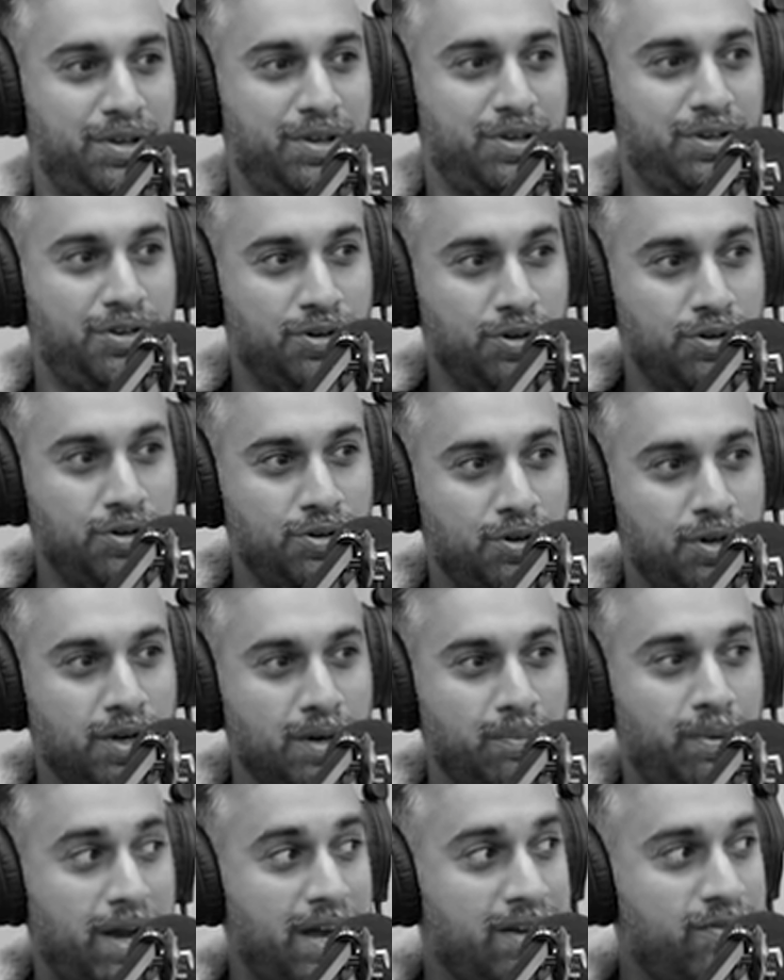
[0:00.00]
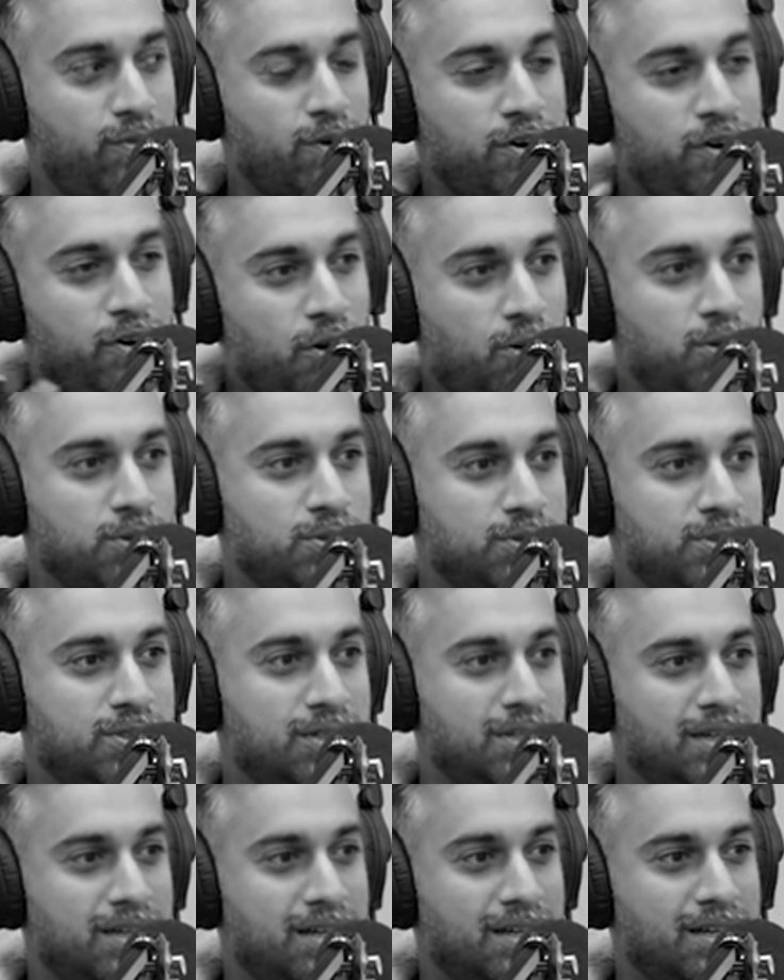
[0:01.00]
But everyone
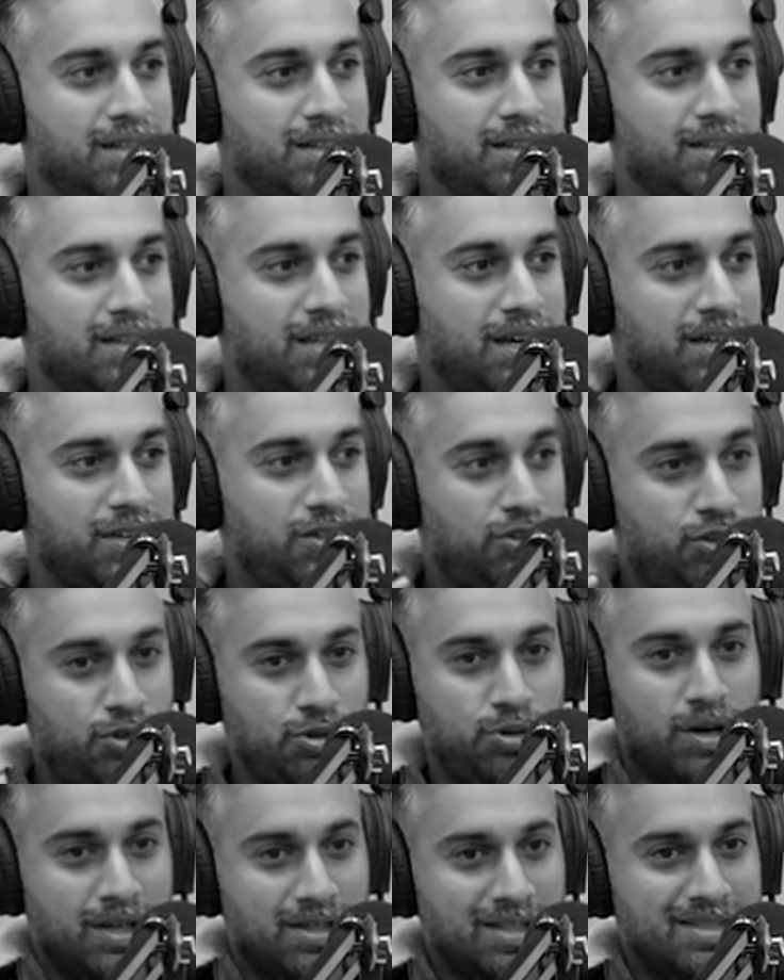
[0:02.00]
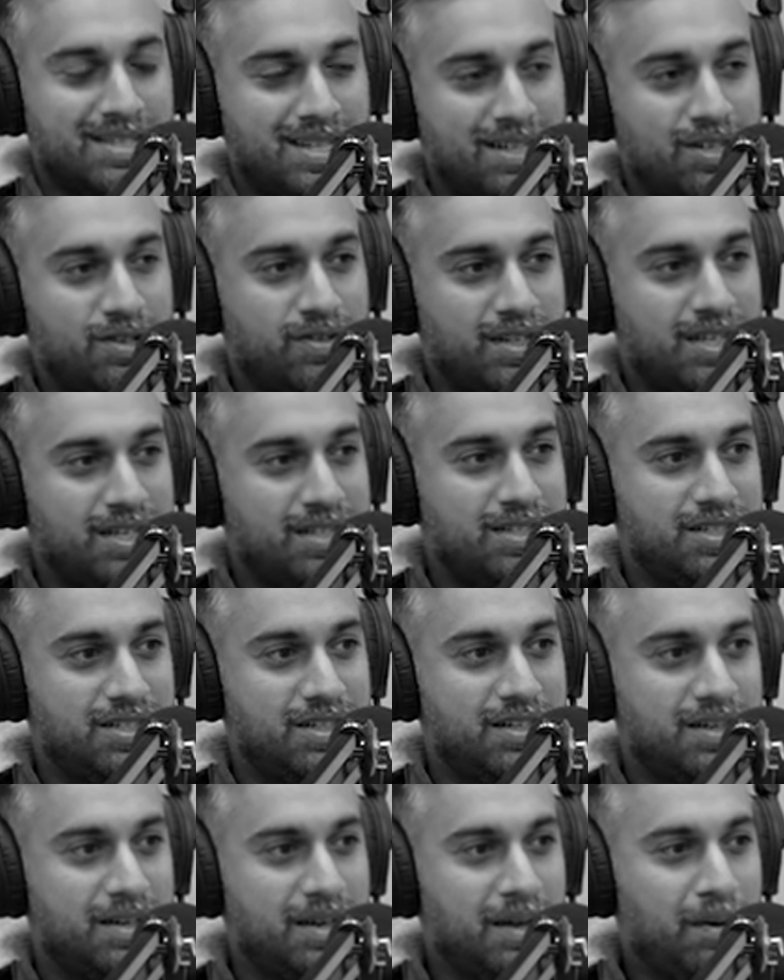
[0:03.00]
knows that you are the center of
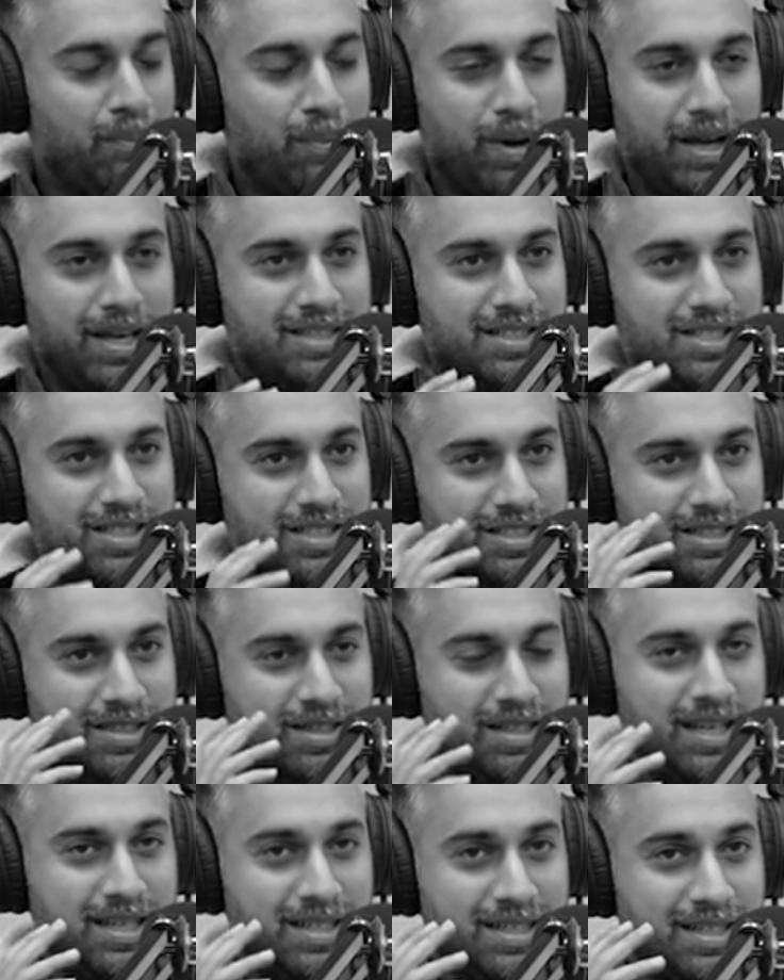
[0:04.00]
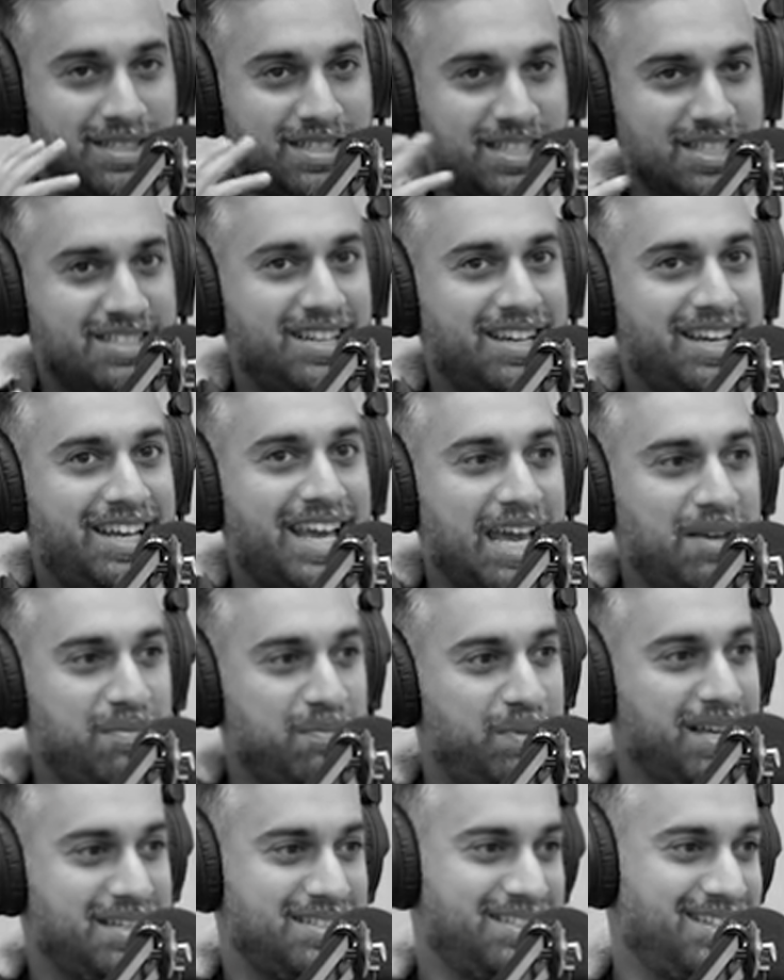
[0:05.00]
attention. But it's just a
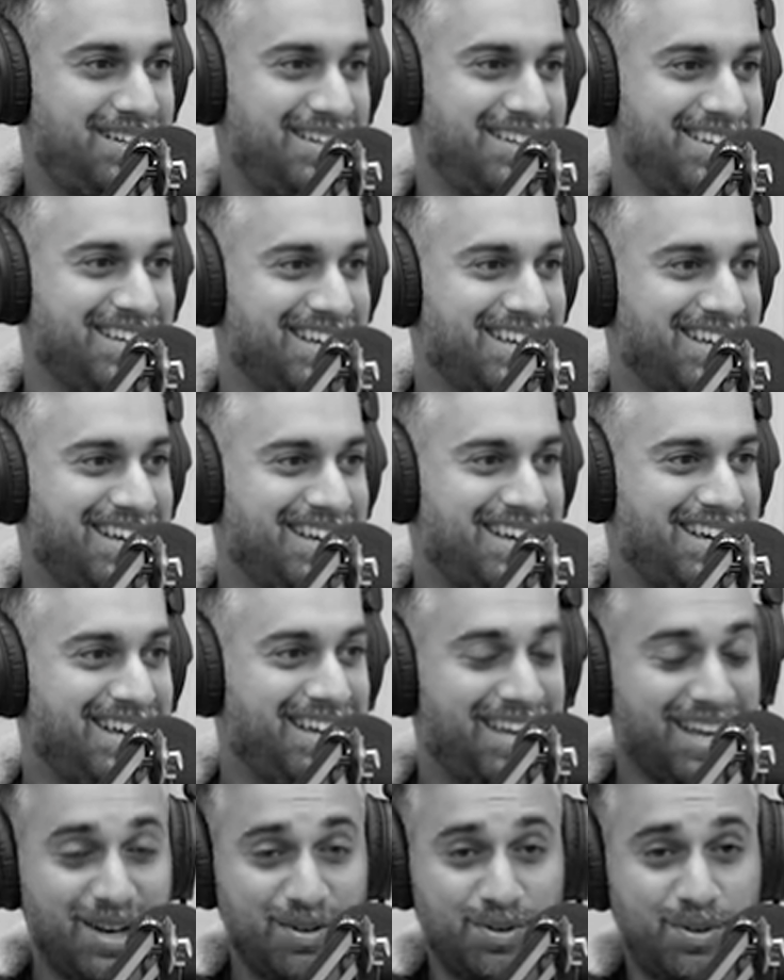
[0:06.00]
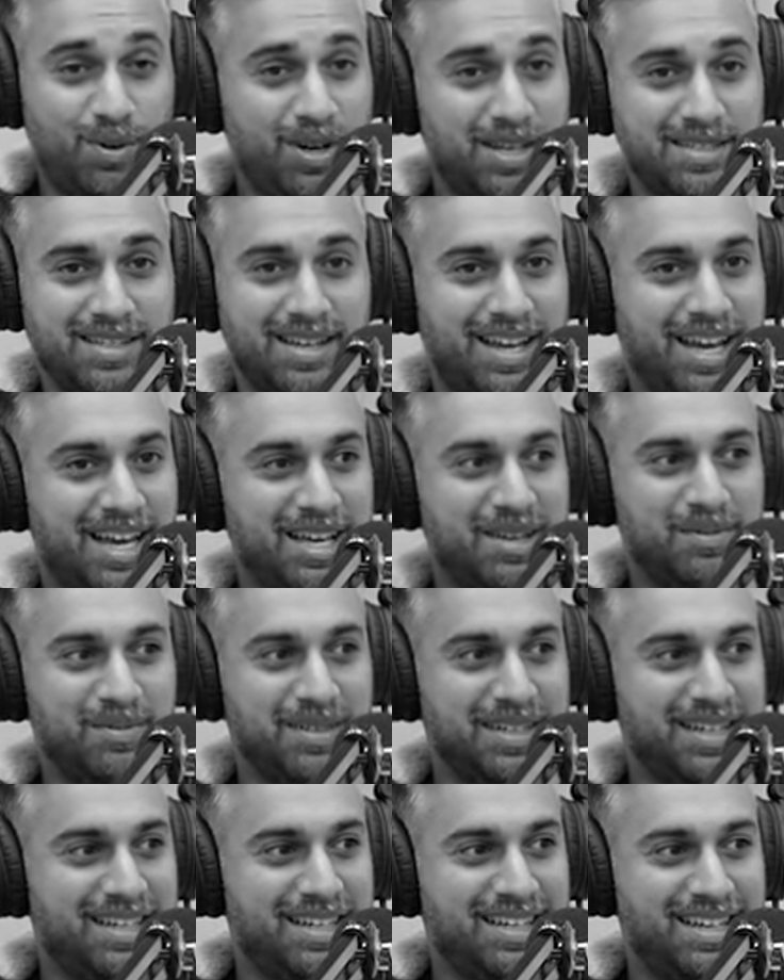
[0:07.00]
game, basically. Catwalk is a game.